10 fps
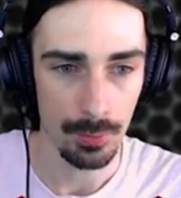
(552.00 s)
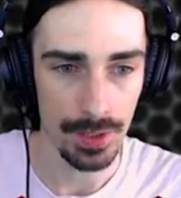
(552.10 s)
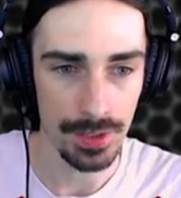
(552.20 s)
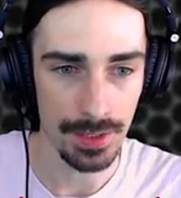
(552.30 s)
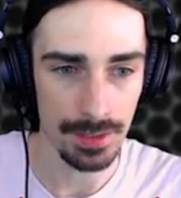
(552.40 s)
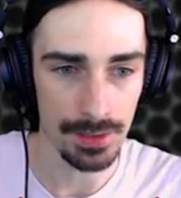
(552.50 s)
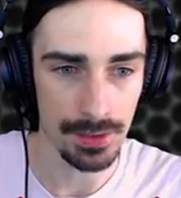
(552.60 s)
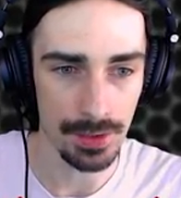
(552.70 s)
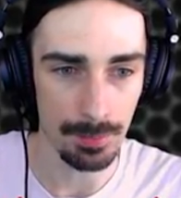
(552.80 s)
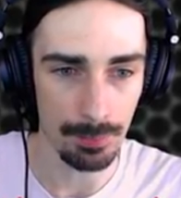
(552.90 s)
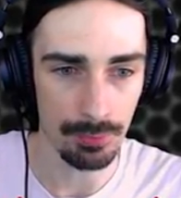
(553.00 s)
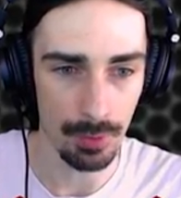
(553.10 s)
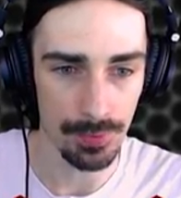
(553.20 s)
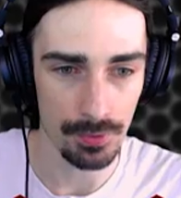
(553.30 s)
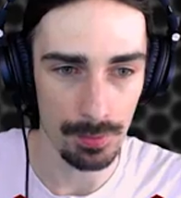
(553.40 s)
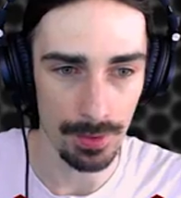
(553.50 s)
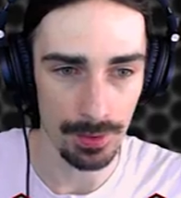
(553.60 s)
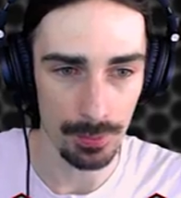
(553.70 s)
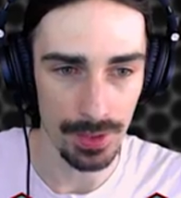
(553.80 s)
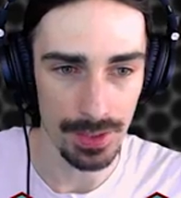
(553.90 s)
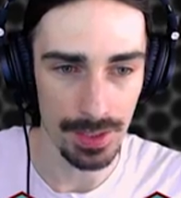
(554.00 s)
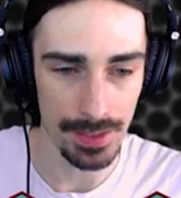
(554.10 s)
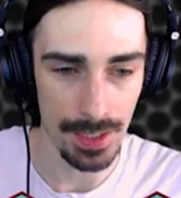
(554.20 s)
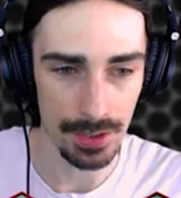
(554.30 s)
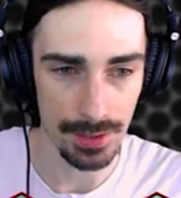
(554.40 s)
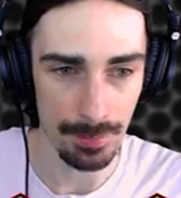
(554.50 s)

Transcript: When this thing is oops, wrong button. When this thing is actually